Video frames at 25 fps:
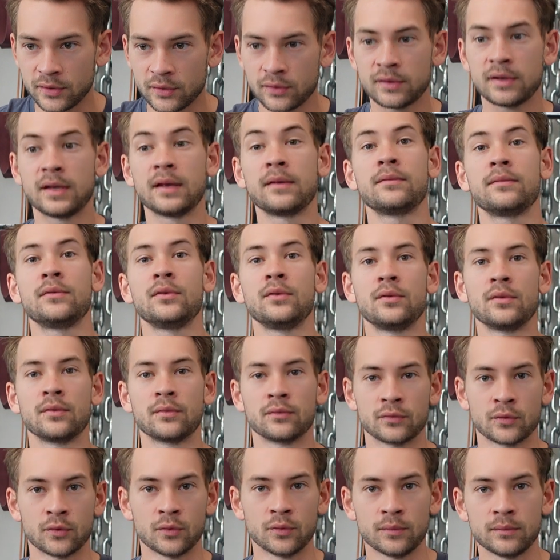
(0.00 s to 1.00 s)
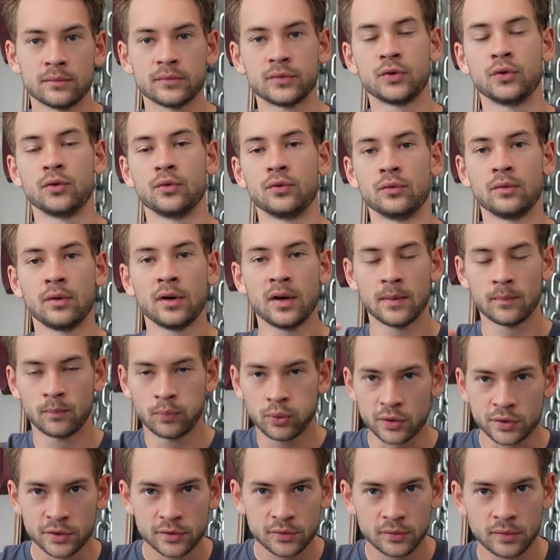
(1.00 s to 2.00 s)
it gives you the room to
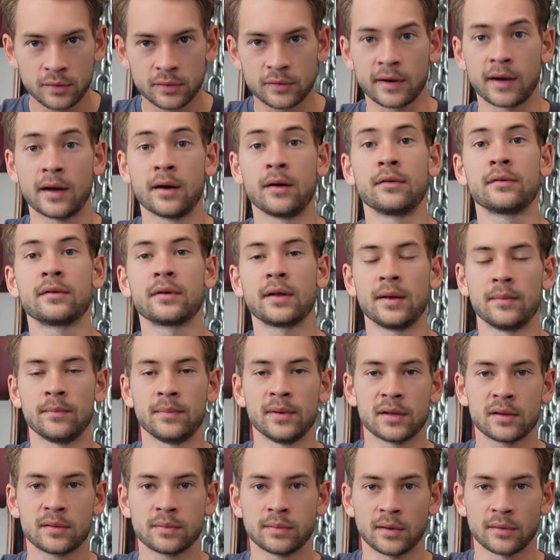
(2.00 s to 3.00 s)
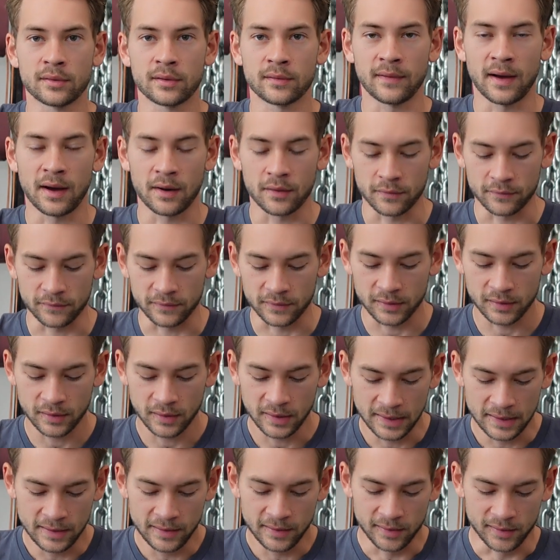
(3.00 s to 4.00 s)
push through the ground and be explosive out of it.
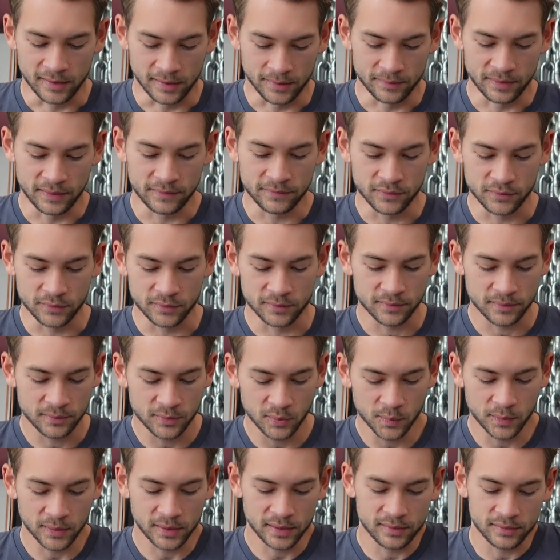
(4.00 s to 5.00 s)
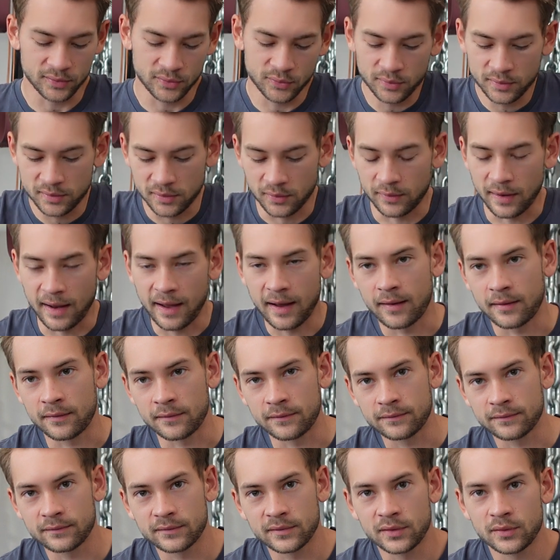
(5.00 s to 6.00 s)
If you're supinated, you just don't
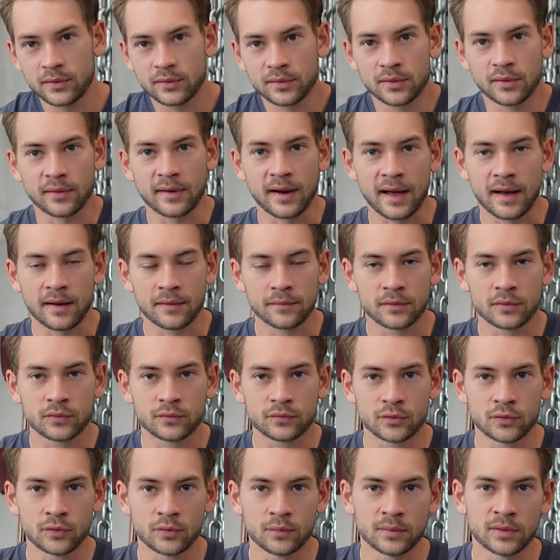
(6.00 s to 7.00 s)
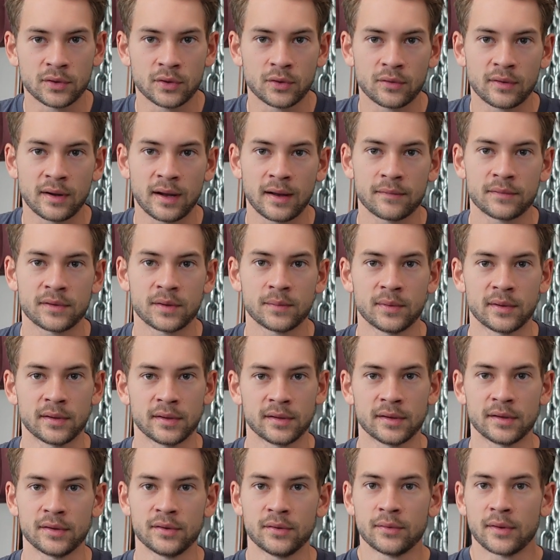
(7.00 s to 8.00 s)
have the room, you don't have the
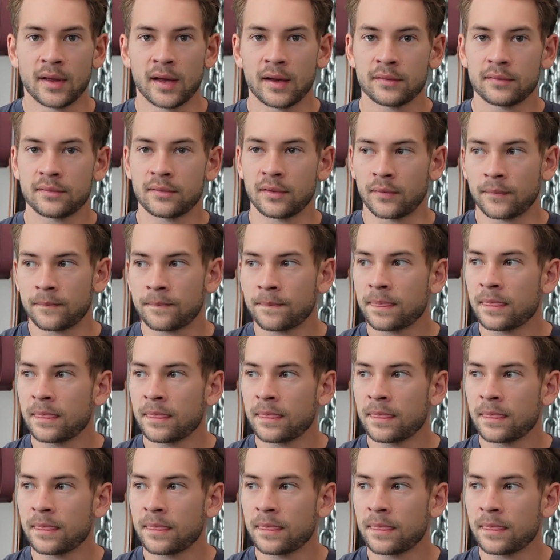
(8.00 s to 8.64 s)
ability to do that. So,